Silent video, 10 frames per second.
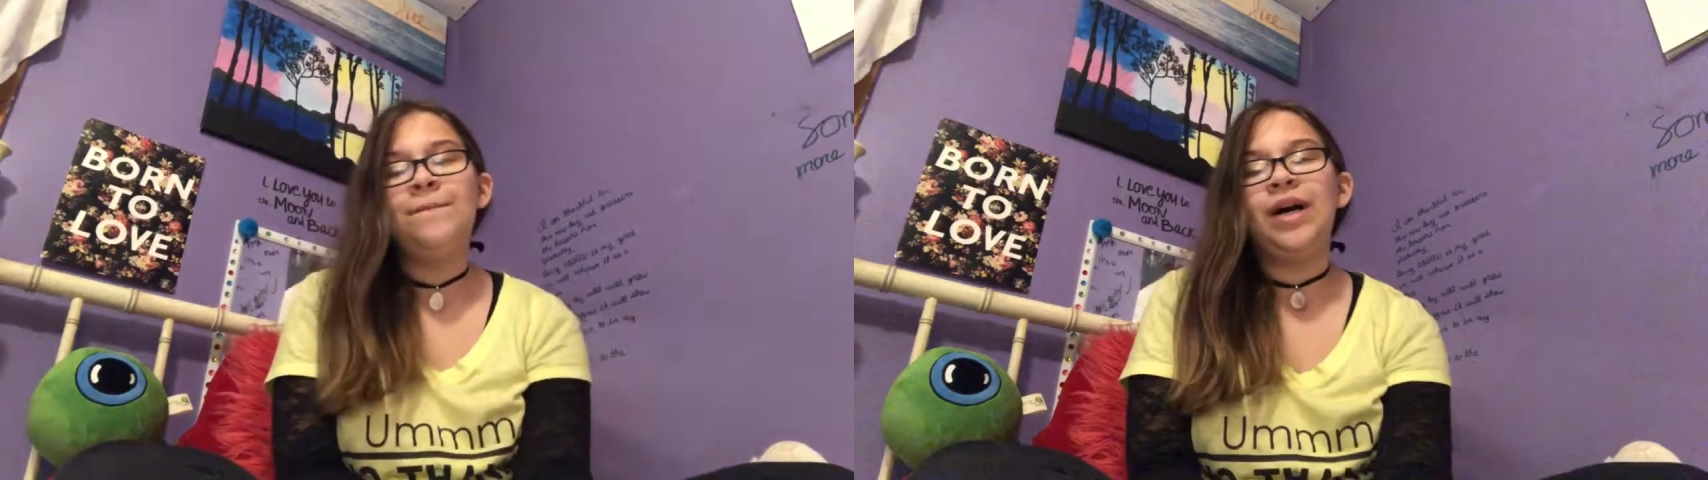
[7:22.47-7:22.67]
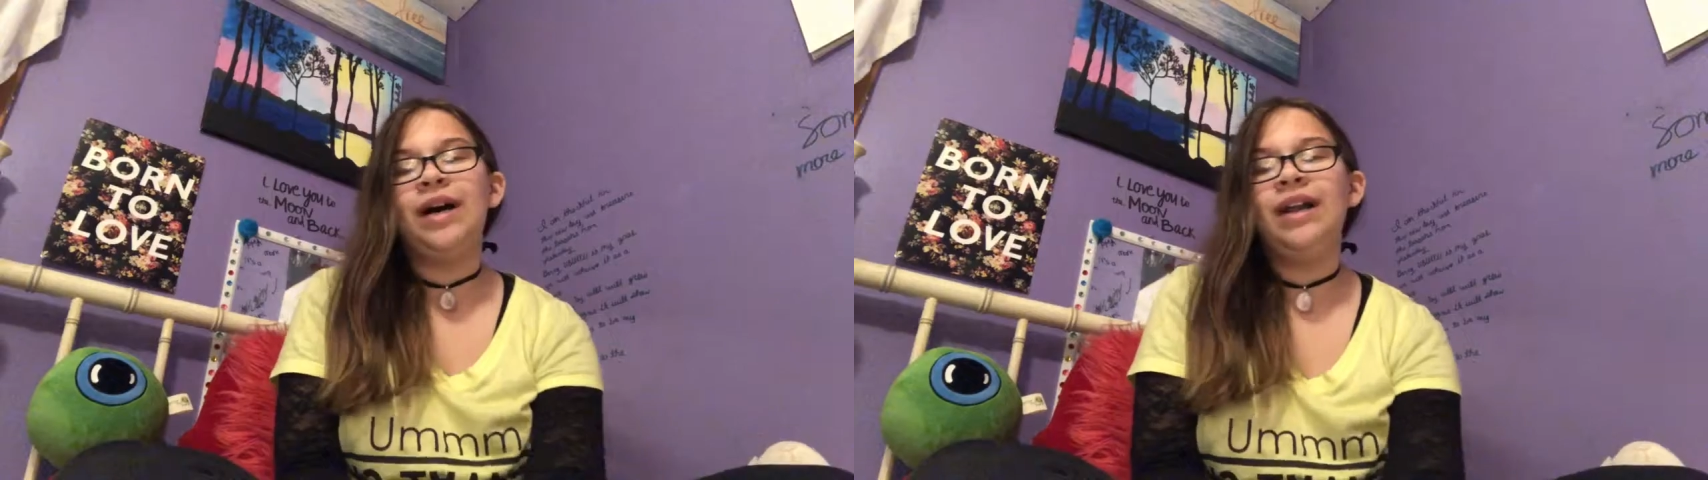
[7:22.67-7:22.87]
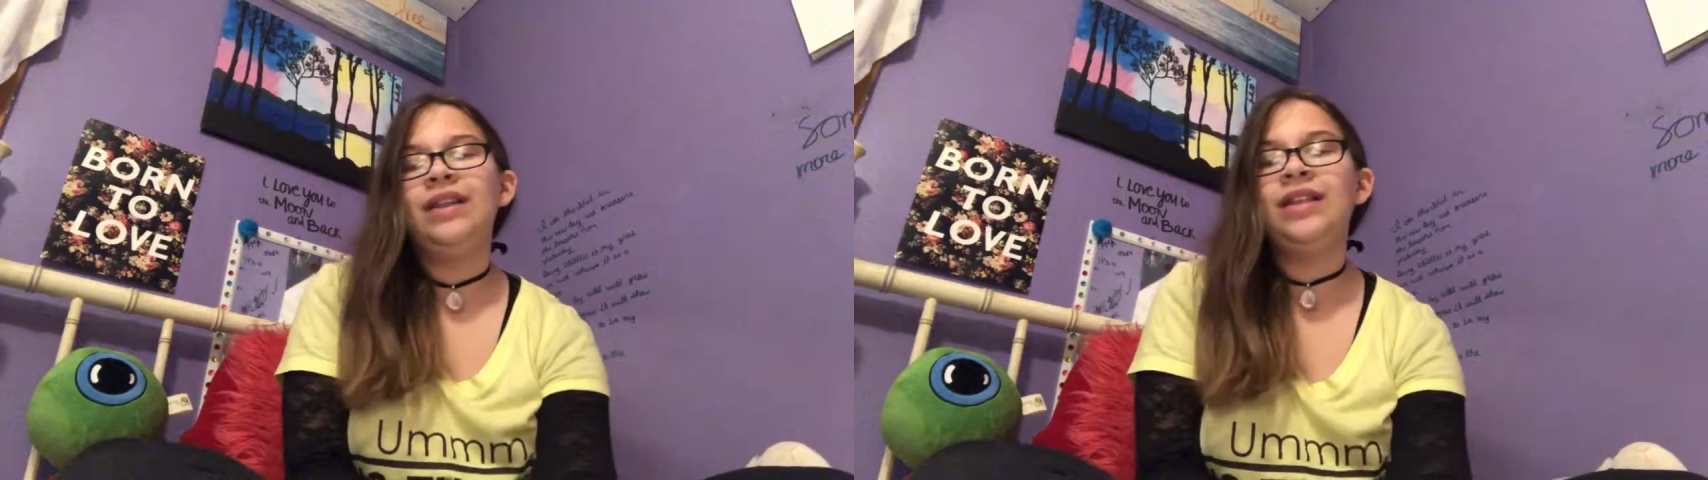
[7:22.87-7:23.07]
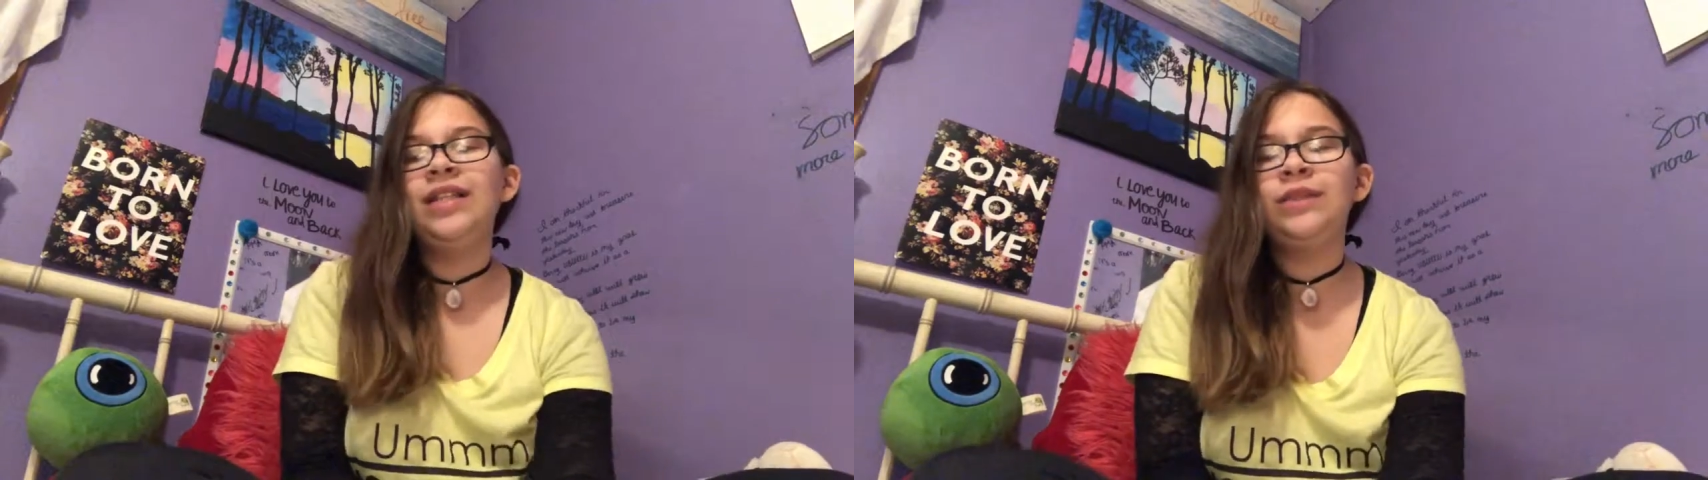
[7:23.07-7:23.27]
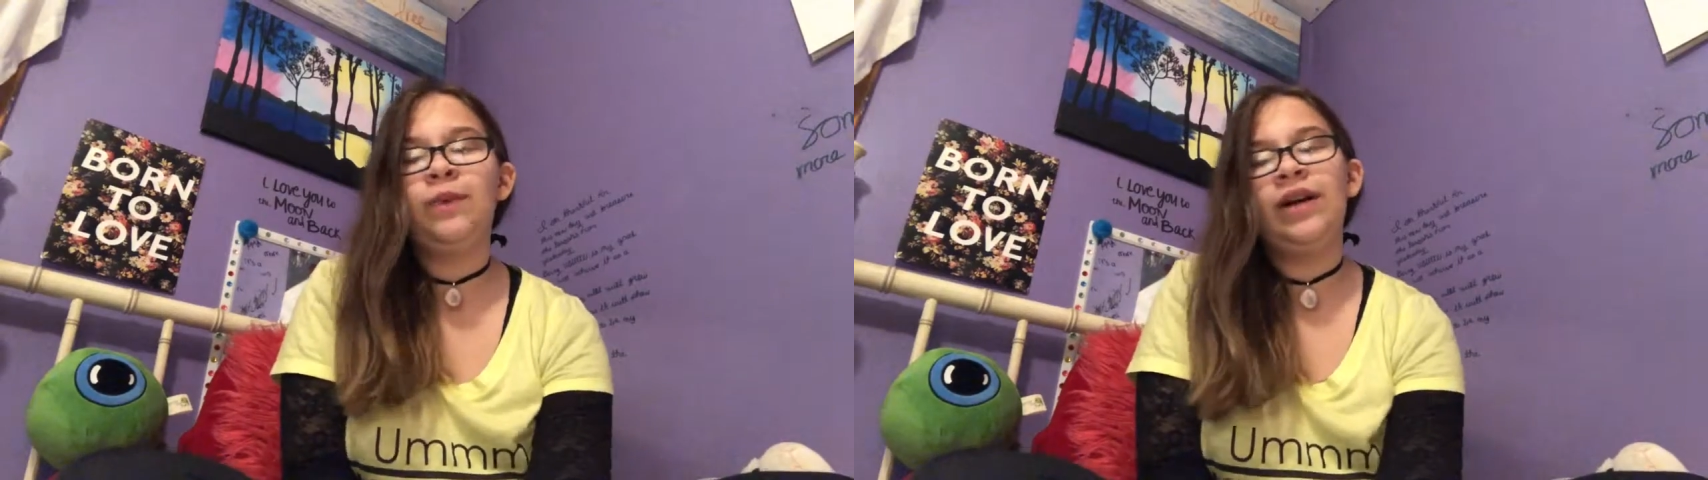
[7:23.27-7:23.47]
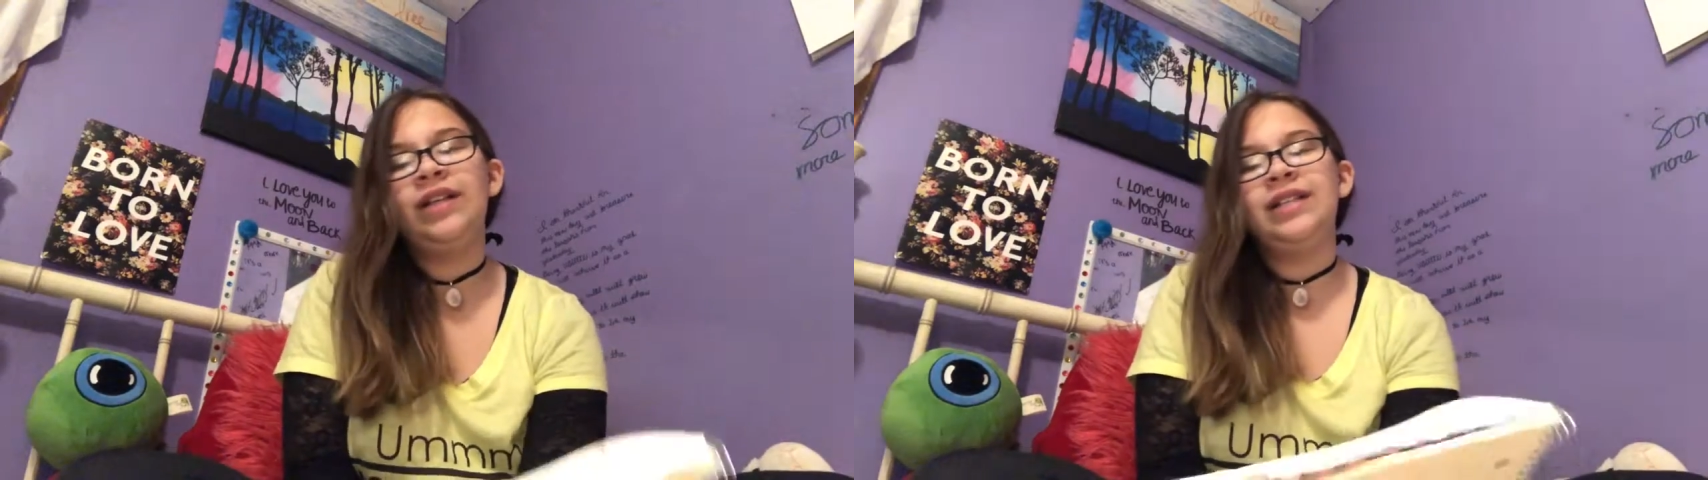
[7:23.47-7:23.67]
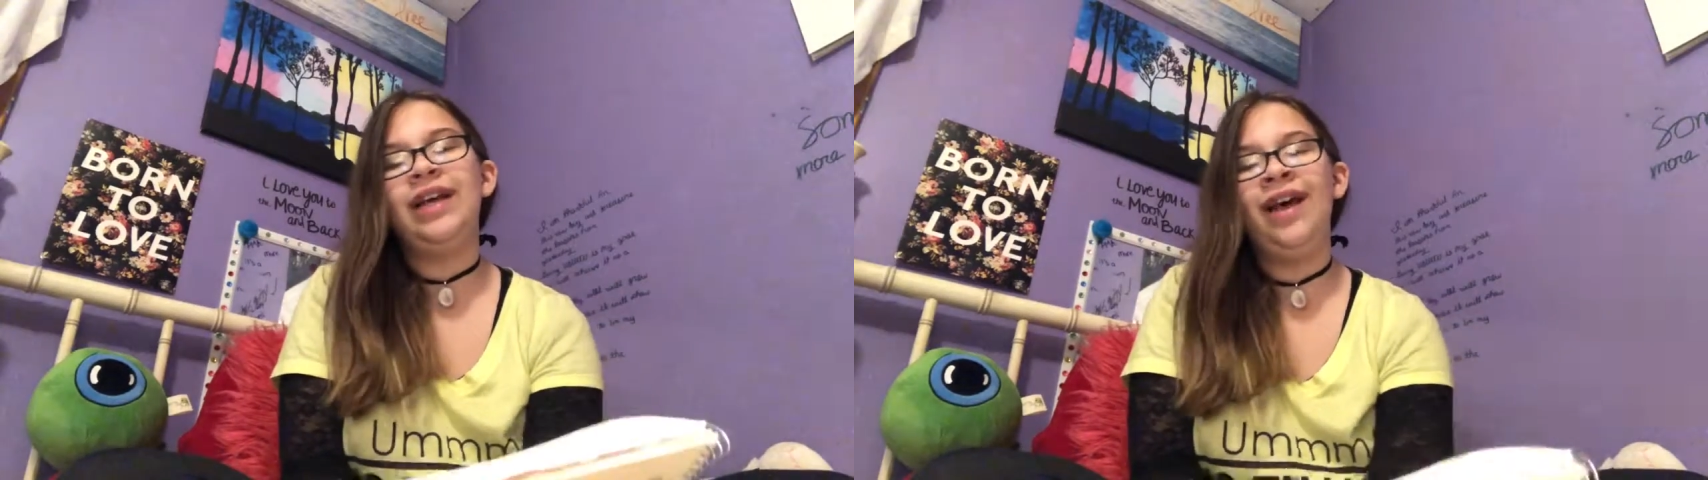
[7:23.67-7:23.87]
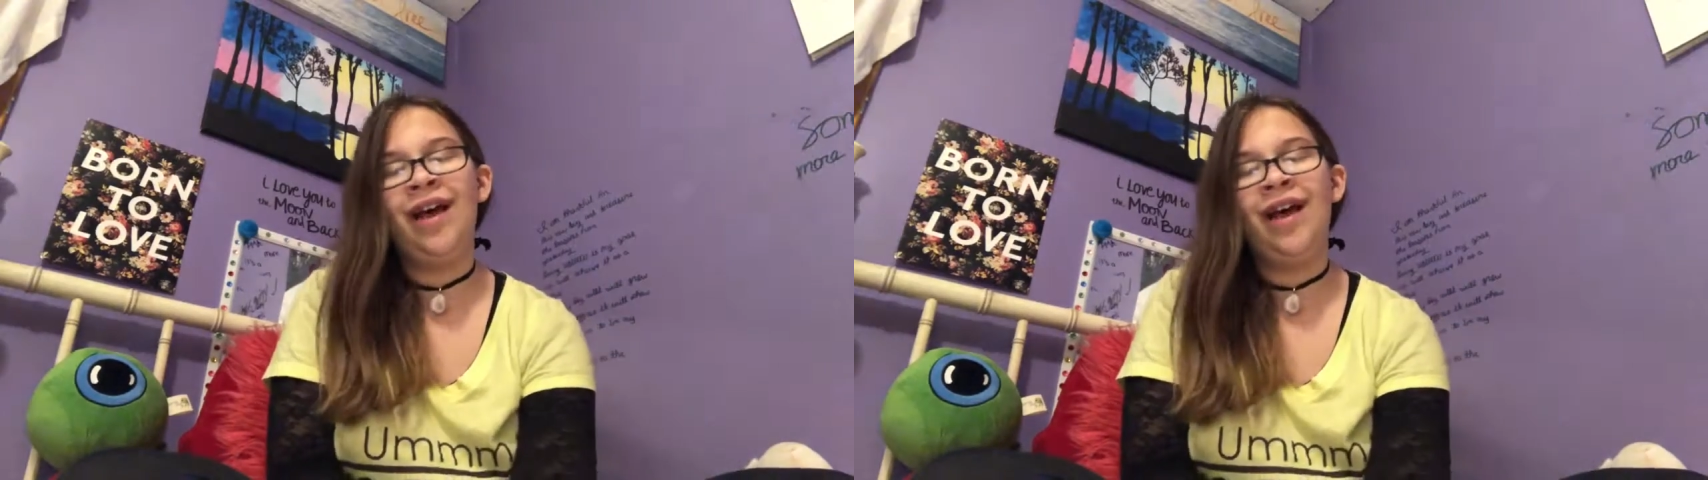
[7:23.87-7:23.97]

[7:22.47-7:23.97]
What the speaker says: but this was